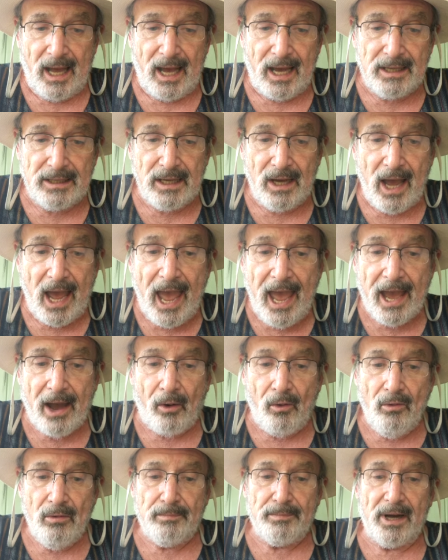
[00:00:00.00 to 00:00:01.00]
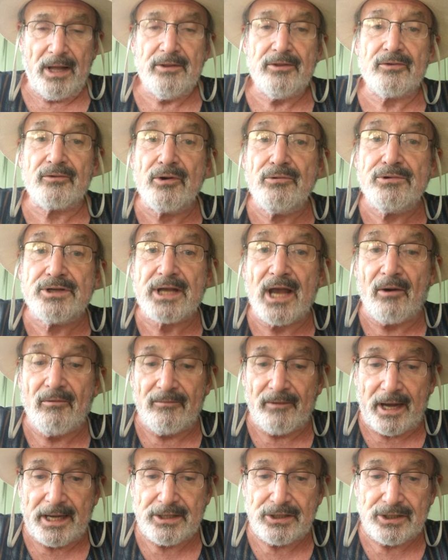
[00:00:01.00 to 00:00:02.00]
And how, but through
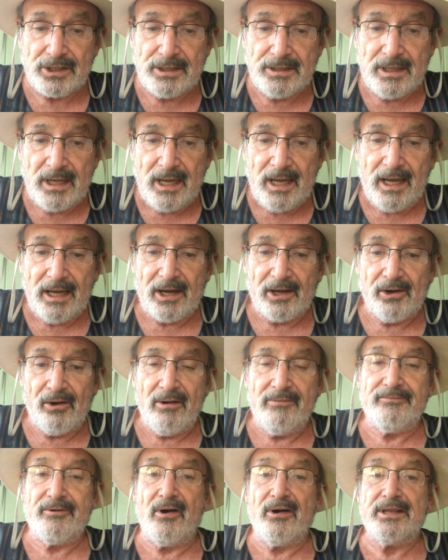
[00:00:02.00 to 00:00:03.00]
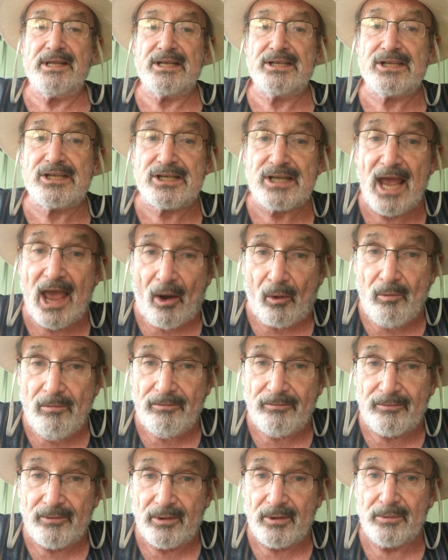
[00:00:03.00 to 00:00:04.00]
salvation, can I find the
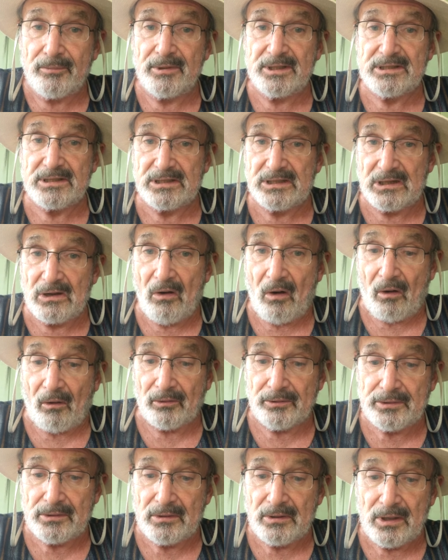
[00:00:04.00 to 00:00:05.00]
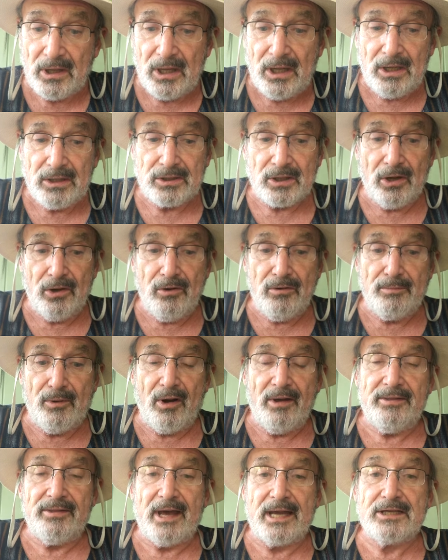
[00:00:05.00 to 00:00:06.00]
self, which is God, to whom
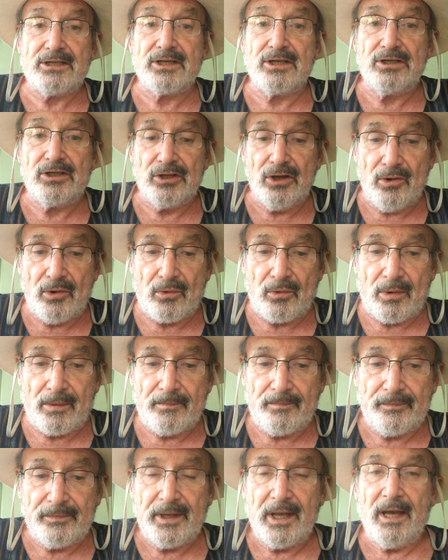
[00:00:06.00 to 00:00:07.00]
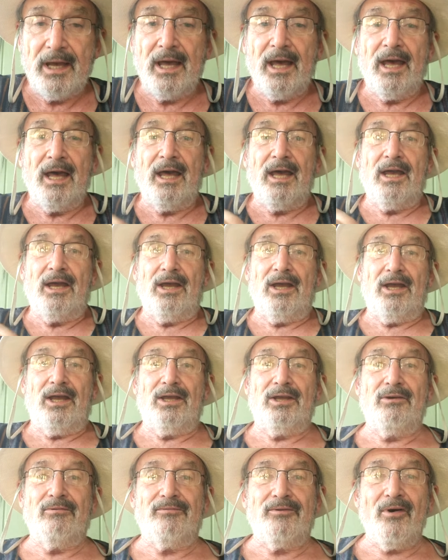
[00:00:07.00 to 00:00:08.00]
my thanks are due?
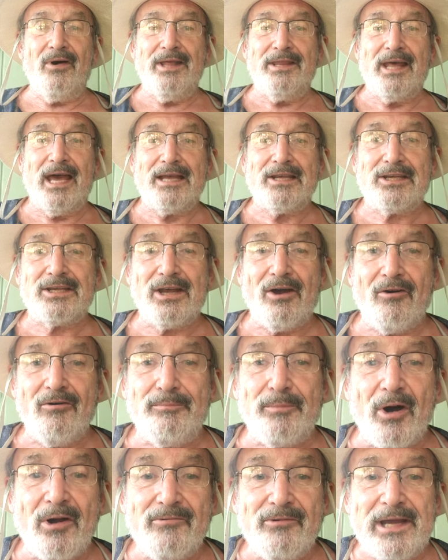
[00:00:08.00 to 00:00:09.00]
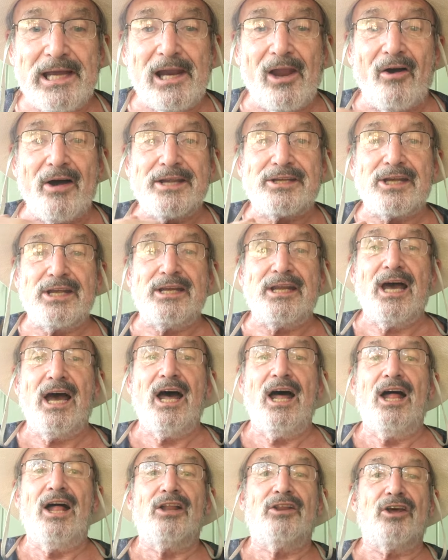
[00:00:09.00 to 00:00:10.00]
you find that self by realizing
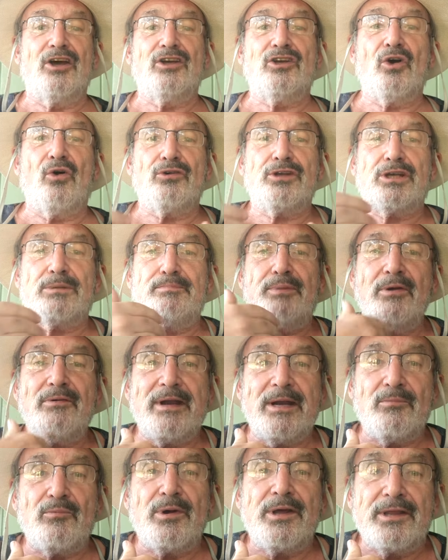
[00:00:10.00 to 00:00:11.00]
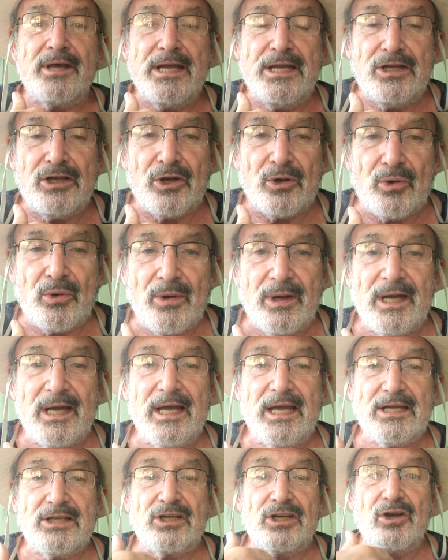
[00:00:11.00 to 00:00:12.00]
that your spirit within you
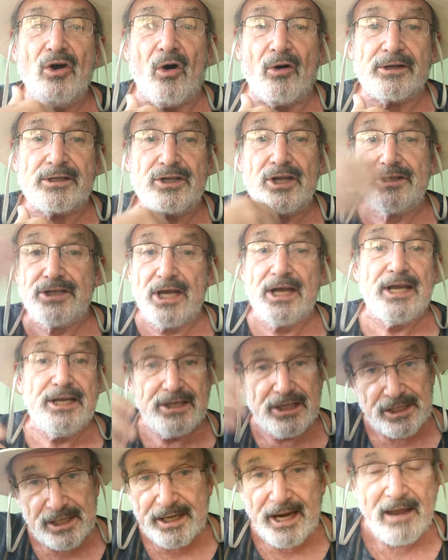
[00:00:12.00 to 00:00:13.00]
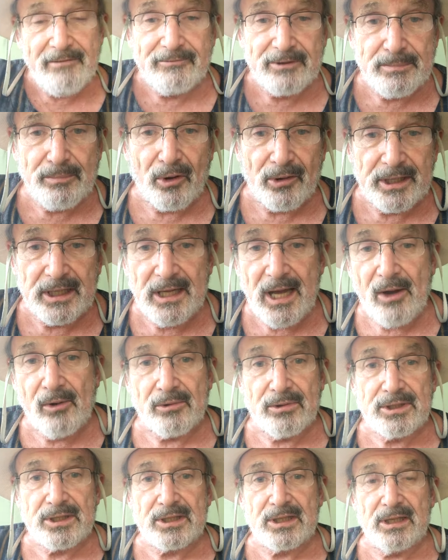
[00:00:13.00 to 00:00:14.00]
is God, just as it is in everybody
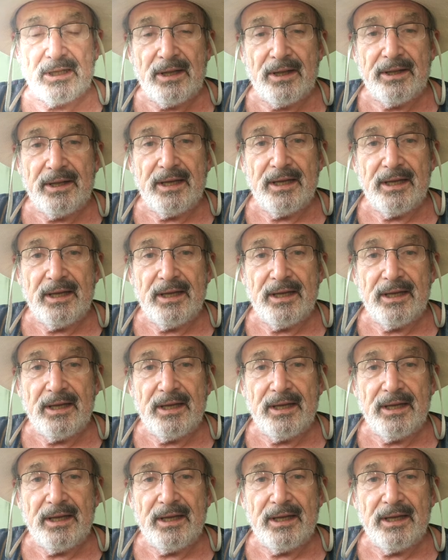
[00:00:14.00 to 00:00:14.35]
else.